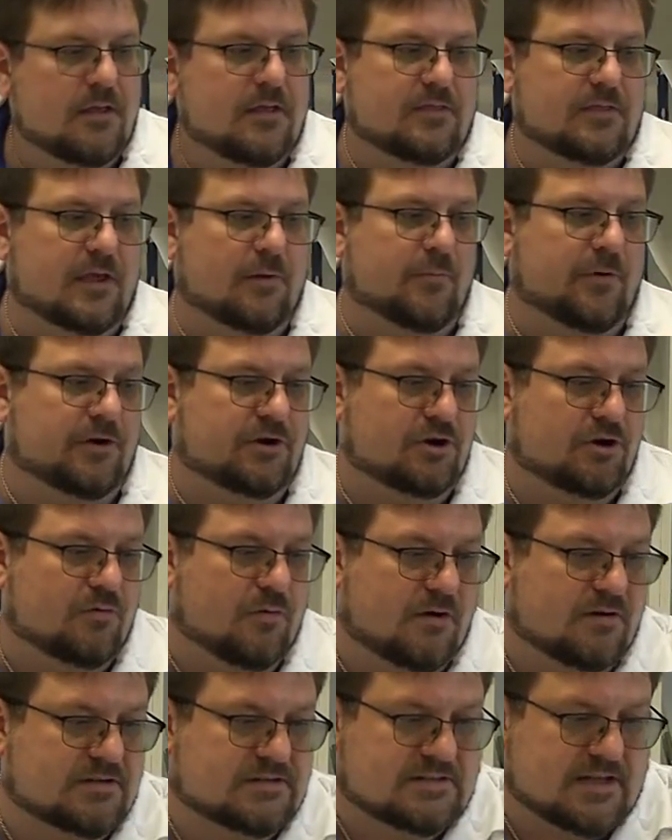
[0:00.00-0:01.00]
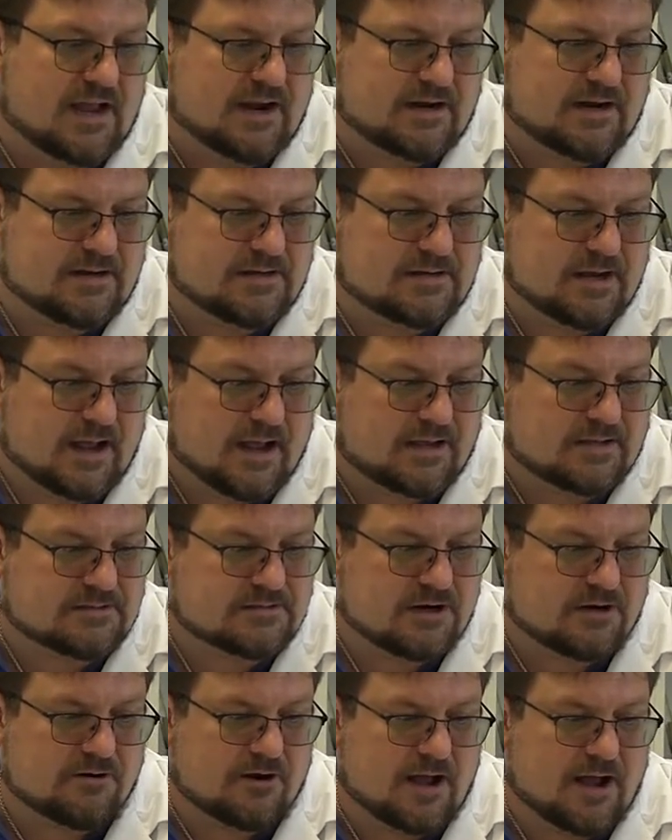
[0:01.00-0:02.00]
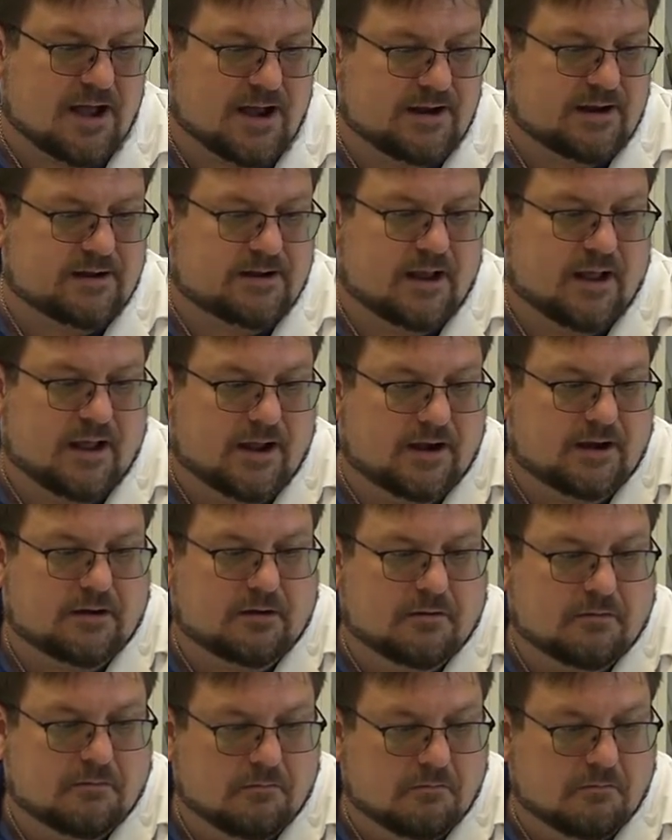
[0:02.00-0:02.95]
Then we do our second test, our iodine,